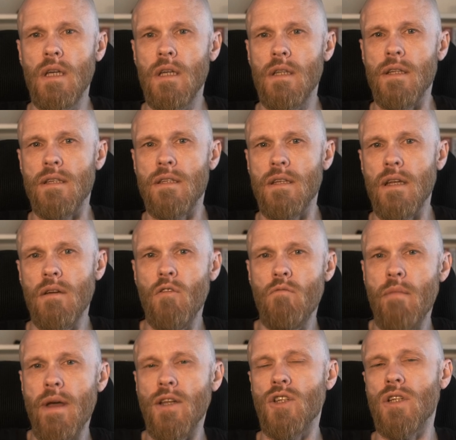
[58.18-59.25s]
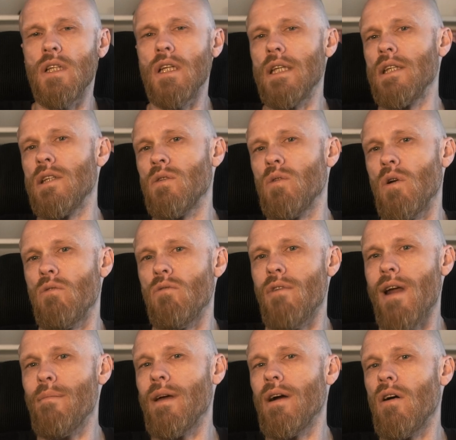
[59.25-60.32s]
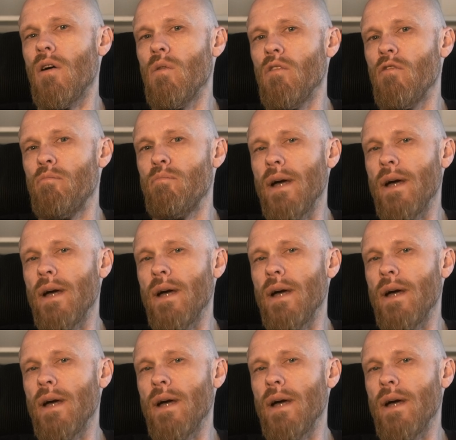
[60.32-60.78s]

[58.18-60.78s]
this single mention leads to a rabbit hole of